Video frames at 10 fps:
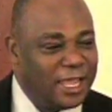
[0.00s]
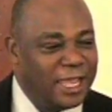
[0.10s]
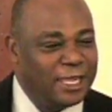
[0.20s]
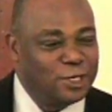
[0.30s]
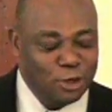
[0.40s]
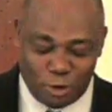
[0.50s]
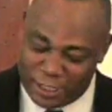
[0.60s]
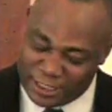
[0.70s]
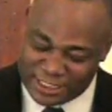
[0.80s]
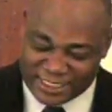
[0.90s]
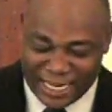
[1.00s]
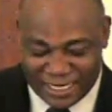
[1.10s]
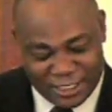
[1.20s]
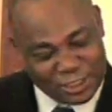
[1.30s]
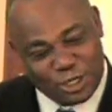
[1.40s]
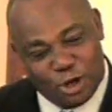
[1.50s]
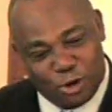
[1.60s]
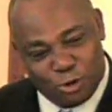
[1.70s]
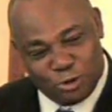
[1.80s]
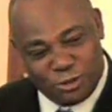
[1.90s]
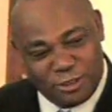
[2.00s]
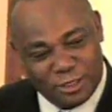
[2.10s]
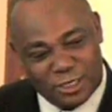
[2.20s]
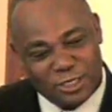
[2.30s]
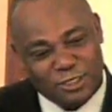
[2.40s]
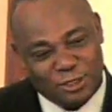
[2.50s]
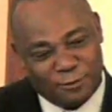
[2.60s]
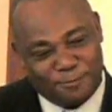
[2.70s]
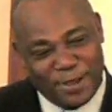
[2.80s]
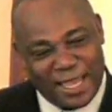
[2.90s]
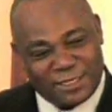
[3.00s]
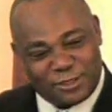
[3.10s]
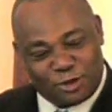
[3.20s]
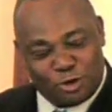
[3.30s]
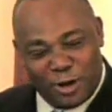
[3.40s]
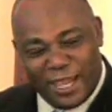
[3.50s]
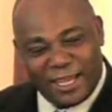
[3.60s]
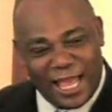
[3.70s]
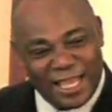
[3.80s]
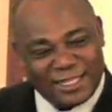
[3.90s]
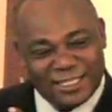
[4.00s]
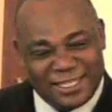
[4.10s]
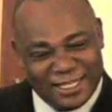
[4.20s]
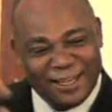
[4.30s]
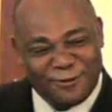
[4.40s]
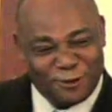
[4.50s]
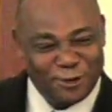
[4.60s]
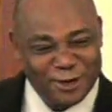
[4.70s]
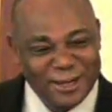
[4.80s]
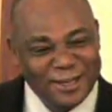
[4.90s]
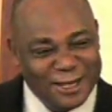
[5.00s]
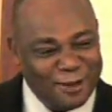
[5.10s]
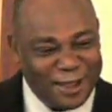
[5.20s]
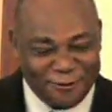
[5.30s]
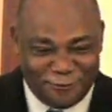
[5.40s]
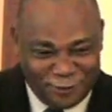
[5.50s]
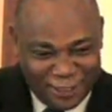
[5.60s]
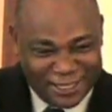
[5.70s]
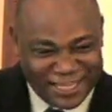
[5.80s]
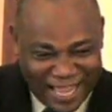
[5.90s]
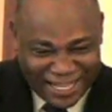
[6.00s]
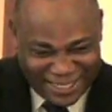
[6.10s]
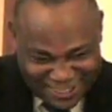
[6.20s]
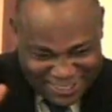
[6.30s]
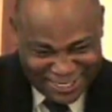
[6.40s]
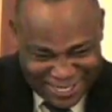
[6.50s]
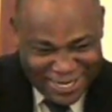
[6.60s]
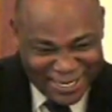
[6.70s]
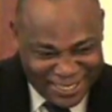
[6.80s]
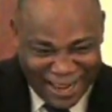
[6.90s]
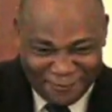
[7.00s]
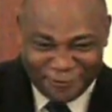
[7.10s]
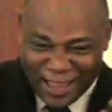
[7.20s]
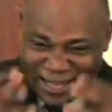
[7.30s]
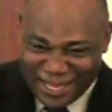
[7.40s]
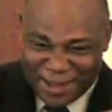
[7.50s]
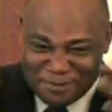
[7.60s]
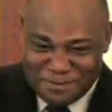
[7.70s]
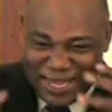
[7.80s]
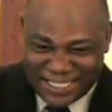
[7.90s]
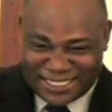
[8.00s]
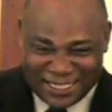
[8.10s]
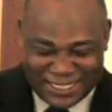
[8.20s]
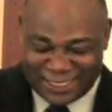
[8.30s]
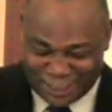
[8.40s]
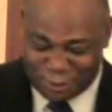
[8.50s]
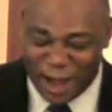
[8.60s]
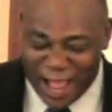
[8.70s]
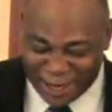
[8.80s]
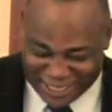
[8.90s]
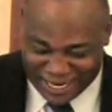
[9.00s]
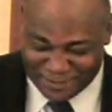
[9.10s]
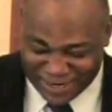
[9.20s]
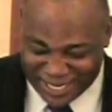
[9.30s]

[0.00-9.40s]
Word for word: And you know, it set the tone to Pastor Craig had to deliver. Now I feel that that, that, that mix in this crowd. And I'm